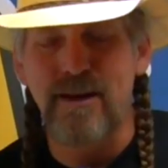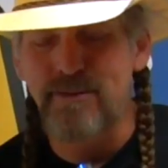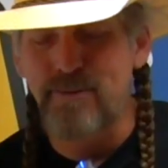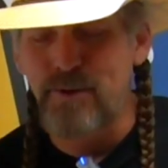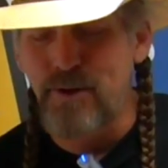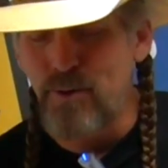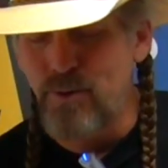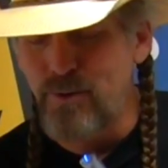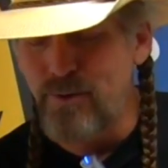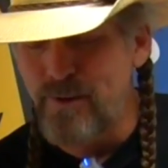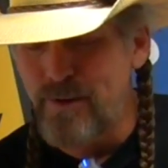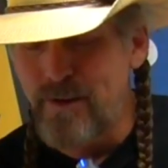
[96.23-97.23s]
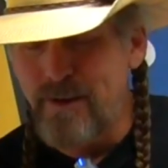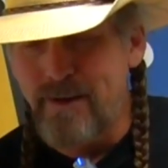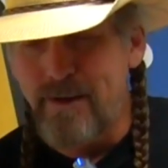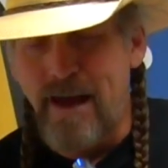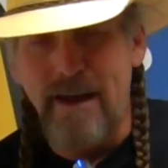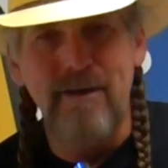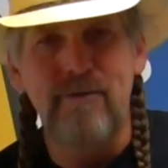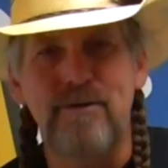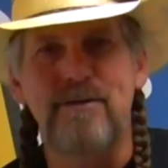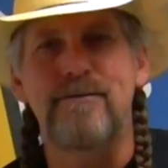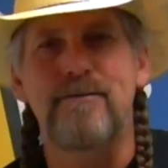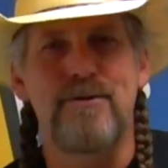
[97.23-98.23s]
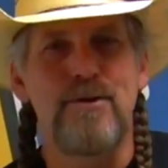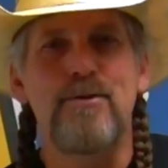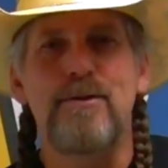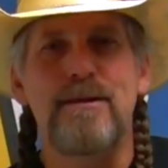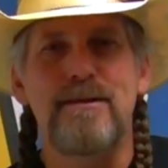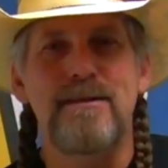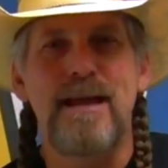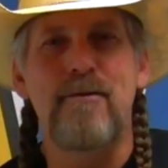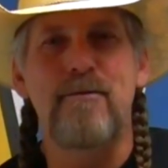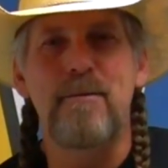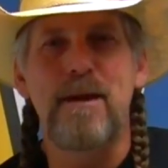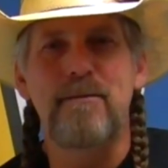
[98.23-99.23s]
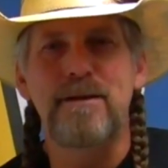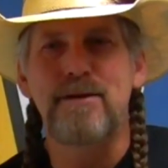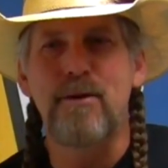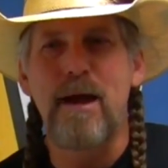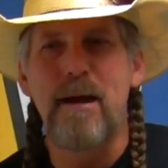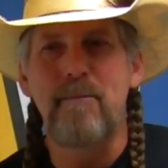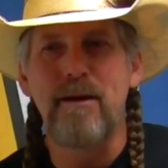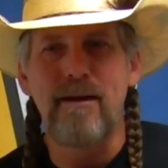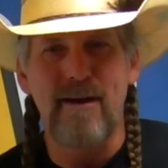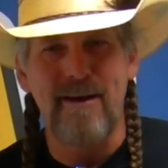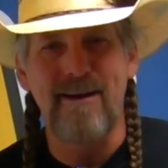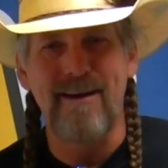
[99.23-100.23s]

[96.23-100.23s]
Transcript: That's pretty cool. I never knew that that would make me so happy.